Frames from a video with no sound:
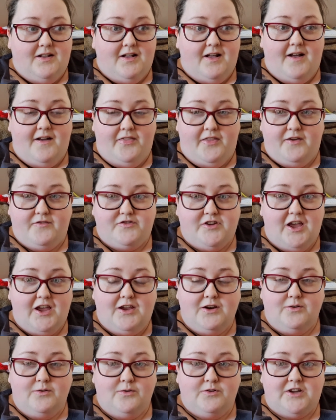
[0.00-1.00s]
and they've
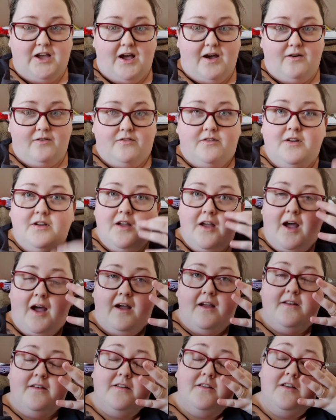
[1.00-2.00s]
taken it all down
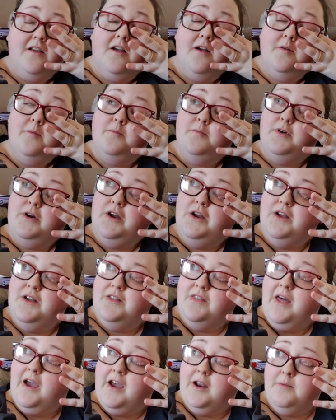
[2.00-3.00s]
and
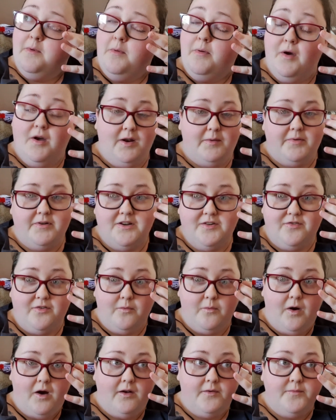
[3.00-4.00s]
they're going to be putting up a
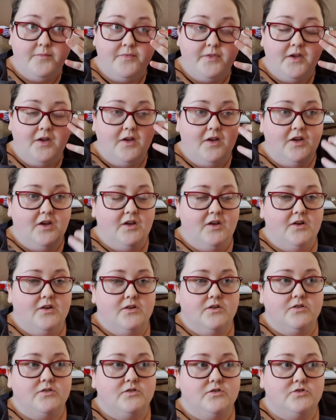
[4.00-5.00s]
different one.
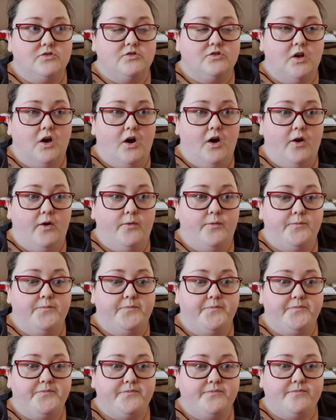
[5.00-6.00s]
So
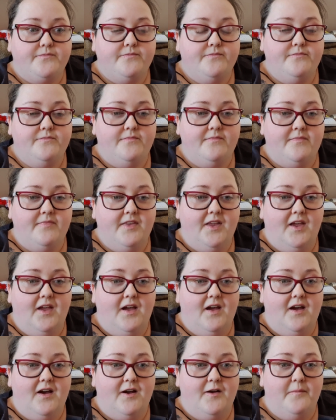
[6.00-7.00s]

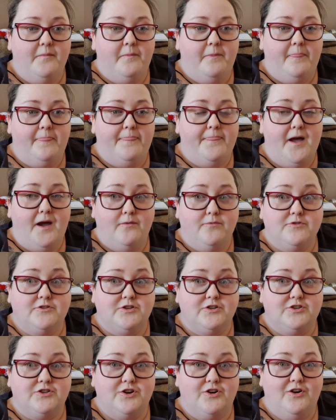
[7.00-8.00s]
that was
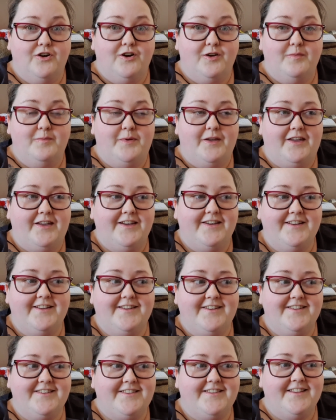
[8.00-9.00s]
a shock
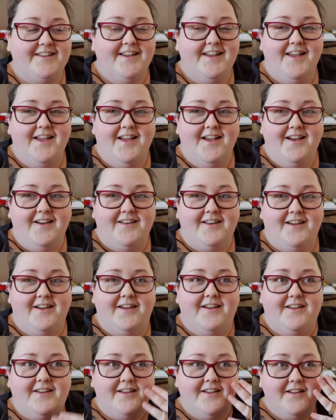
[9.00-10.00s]
because
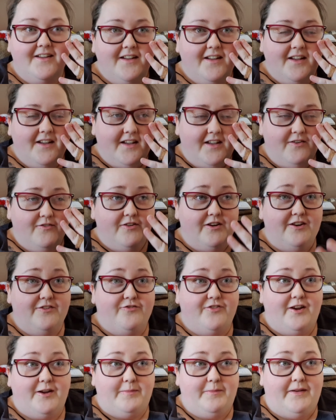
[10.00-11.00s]
like it really
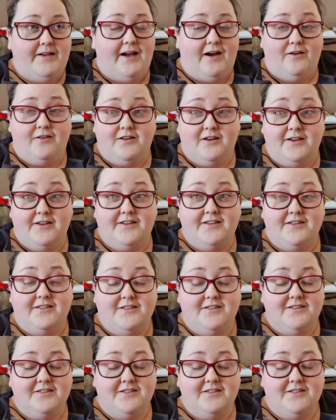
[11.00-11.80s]
freaked me out. Like,